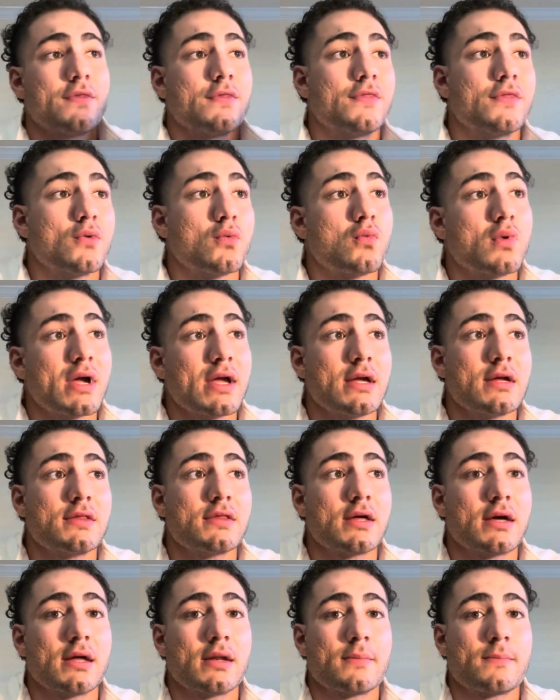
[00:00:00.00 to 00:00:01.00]
The way
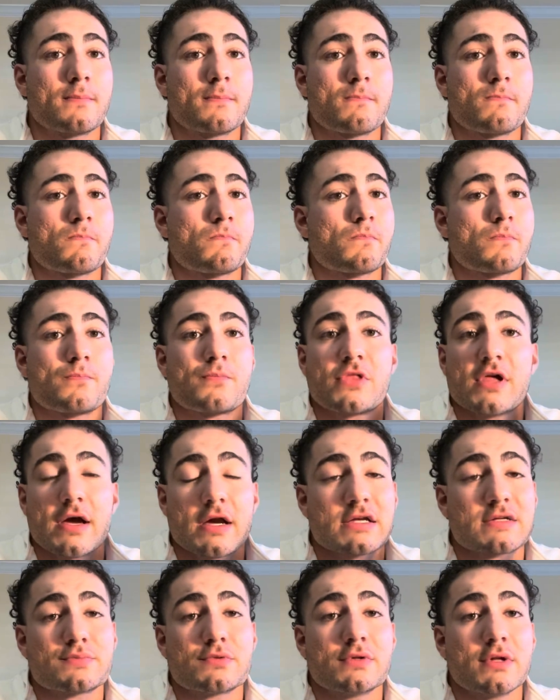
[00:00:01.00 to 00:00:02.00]
that the
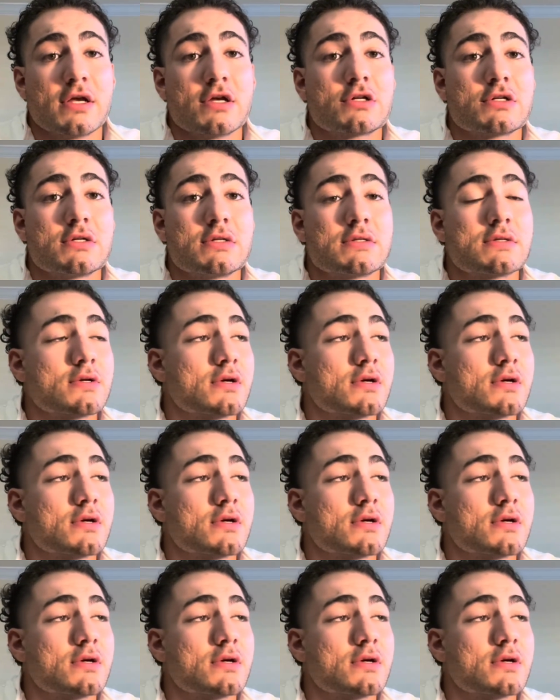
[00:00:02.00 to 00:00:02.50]
explanations